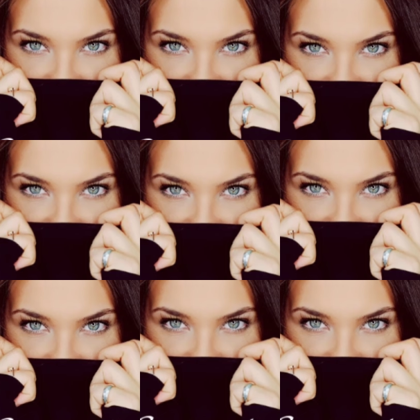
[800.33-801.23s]
how I
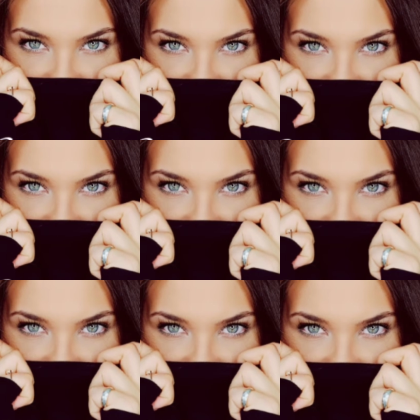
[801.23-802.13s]
might feel, I may
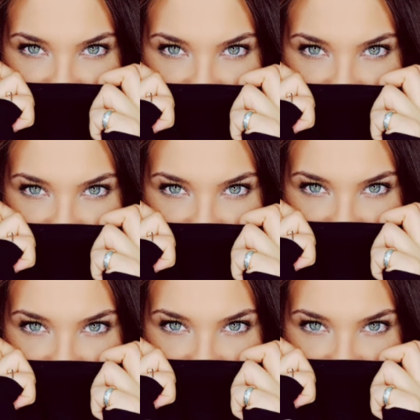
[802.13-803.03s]
not always
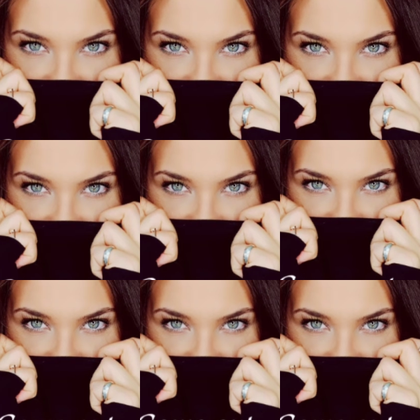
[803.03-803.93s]
feel at my
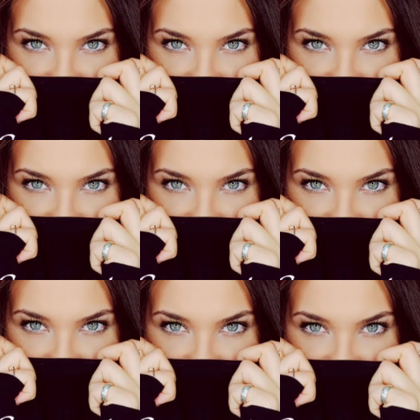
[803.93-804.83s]
best or anything like
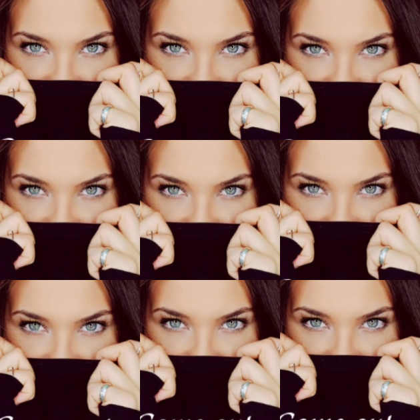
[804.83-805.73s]
that, but I'm not
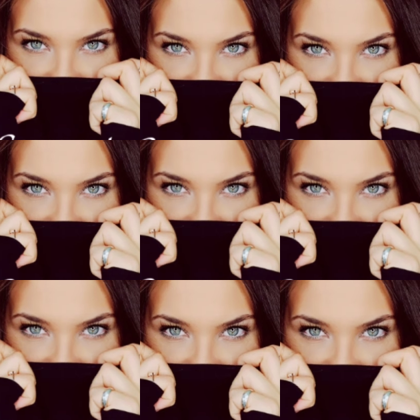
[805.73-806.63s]
going to give up.
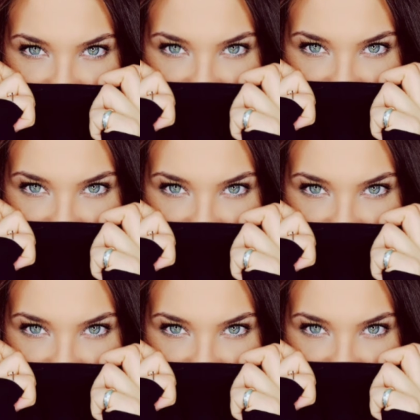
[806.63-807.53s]
And
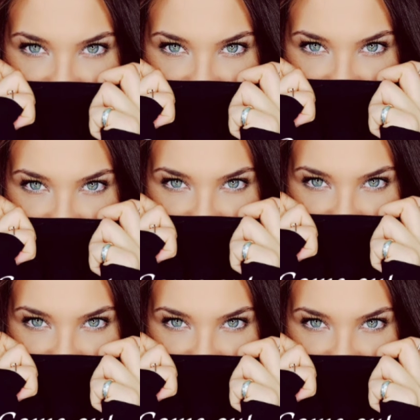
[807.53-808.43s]

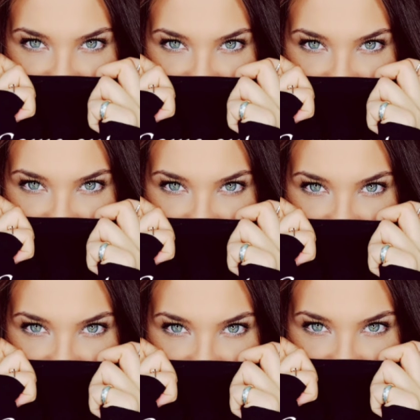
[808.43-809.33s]
that's what
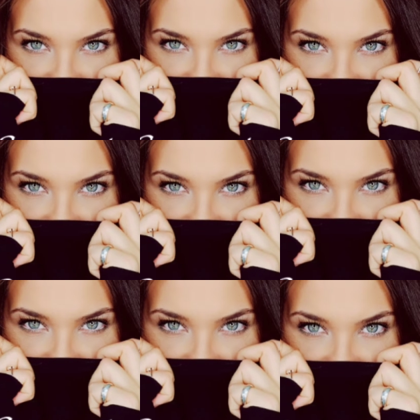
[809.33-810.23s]
you have to do.
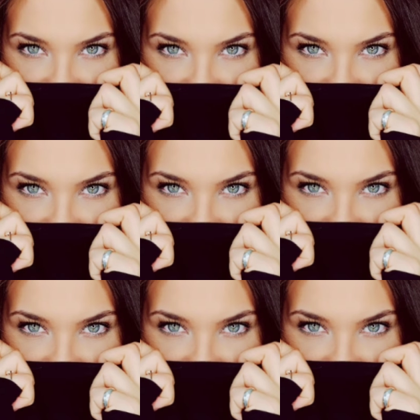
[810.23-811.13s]
Even
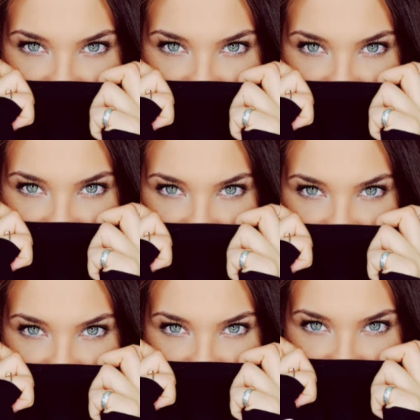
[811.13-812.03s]
if
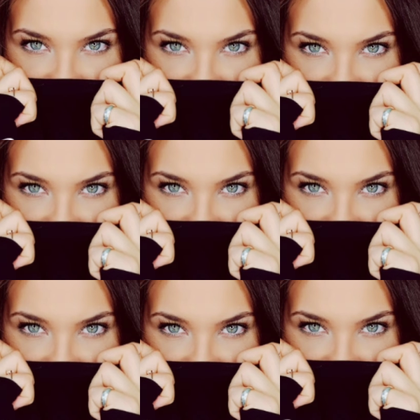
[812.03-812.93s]
things don't go the way
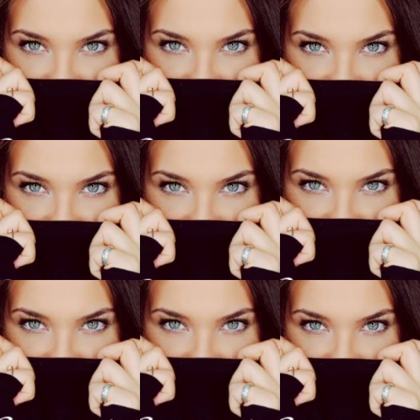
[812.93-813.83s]
that you want them
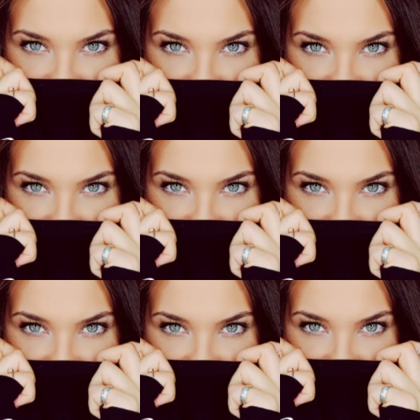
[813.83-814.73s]
to, you got to
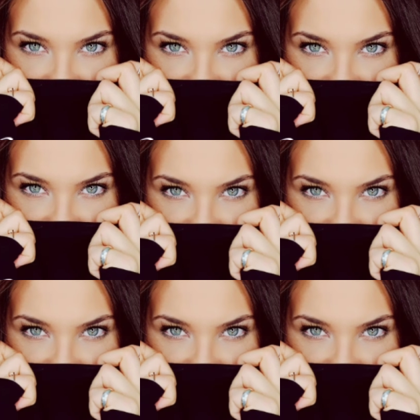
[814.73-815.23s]
show up.